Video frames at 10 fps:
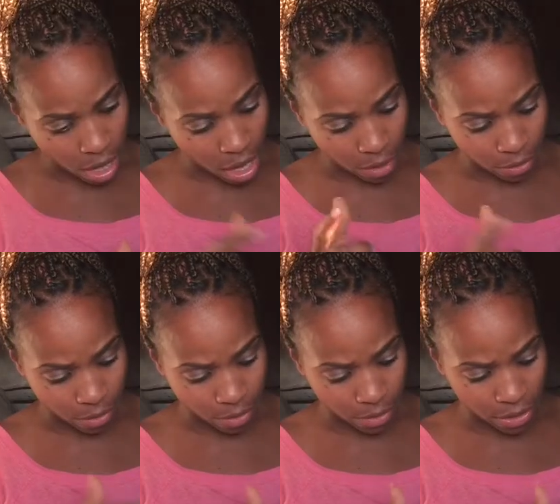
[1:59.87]
Oh,
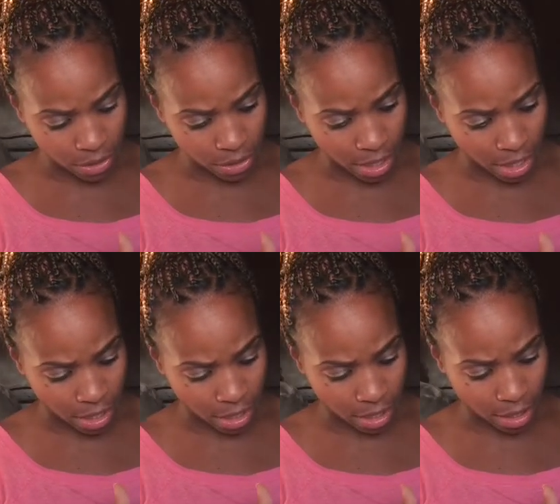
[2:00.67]
you just
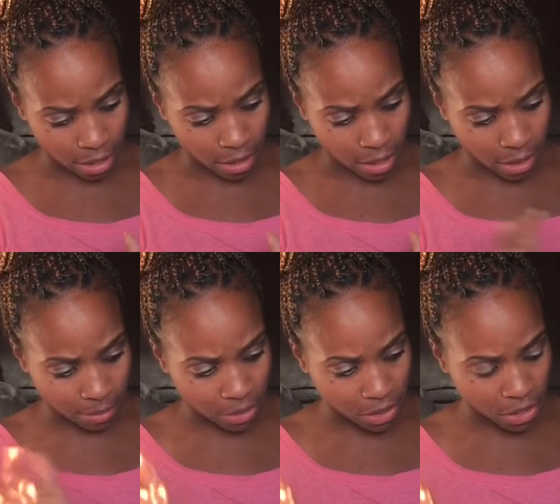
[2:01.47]
hit
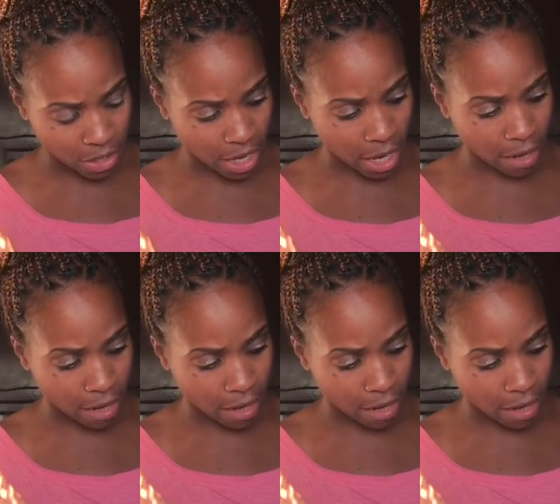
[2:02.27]
alarm to turn it